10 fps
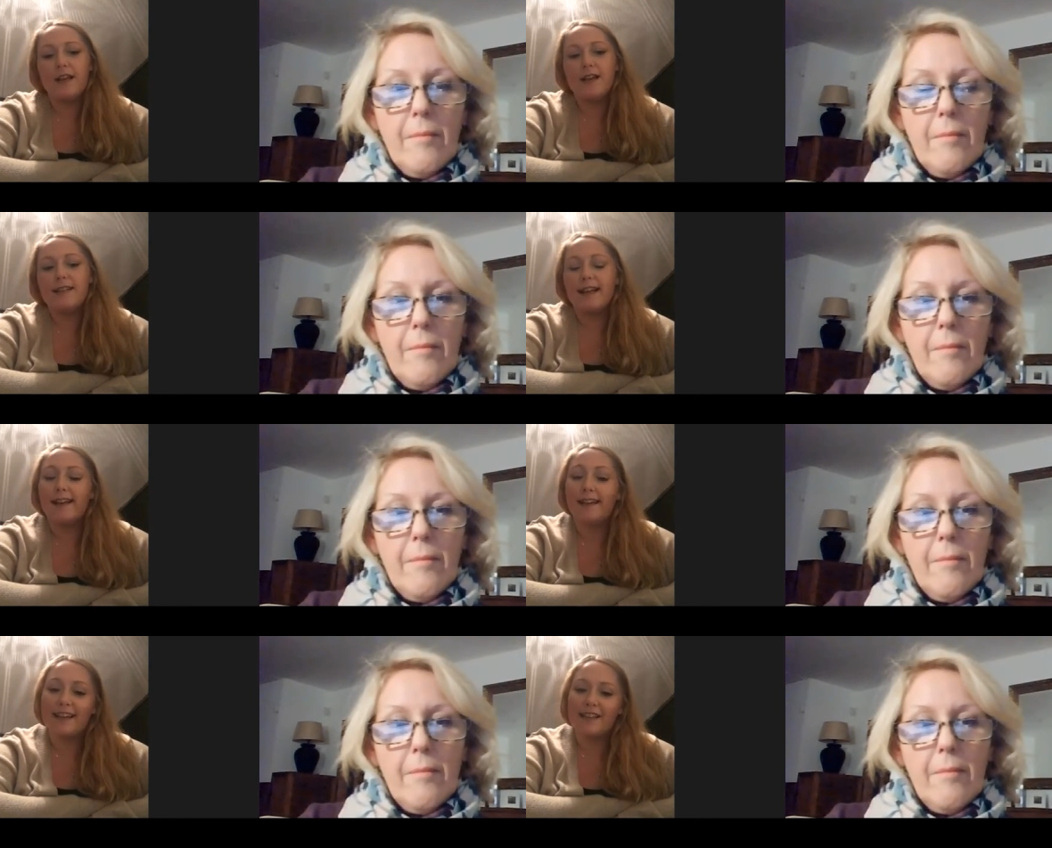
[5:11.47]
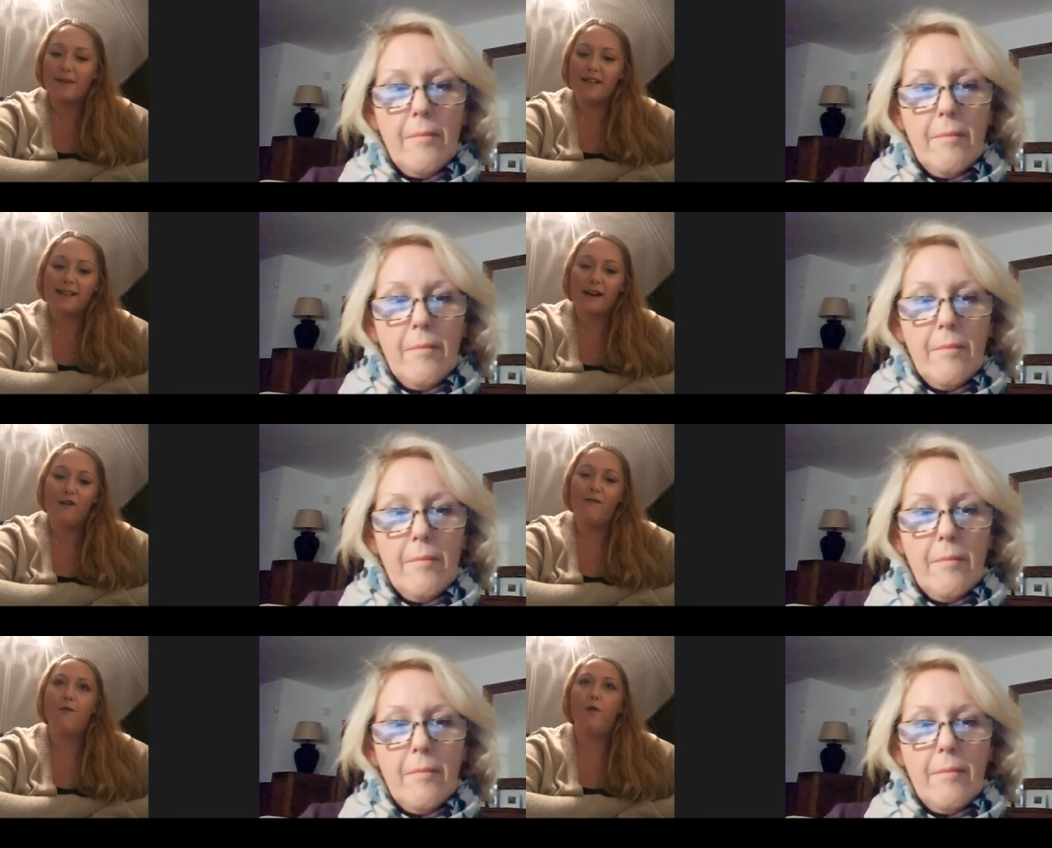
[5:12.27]
Speaker 1: second guess
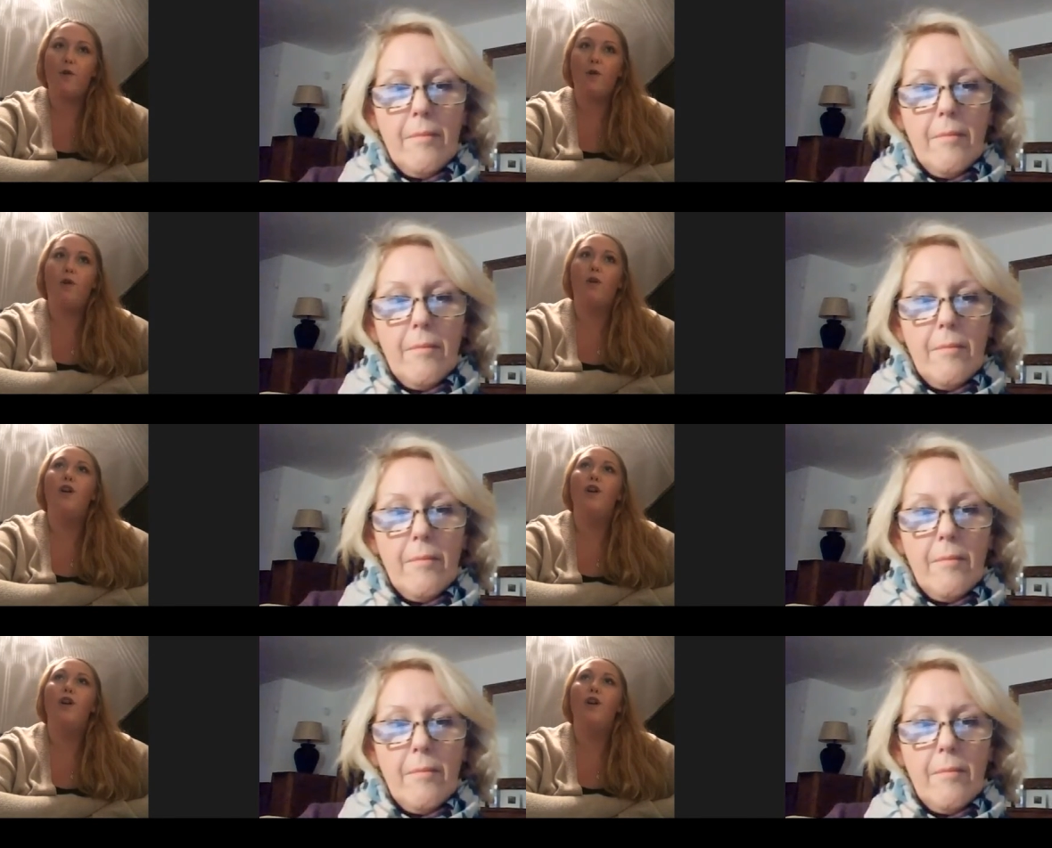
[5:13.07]
myself or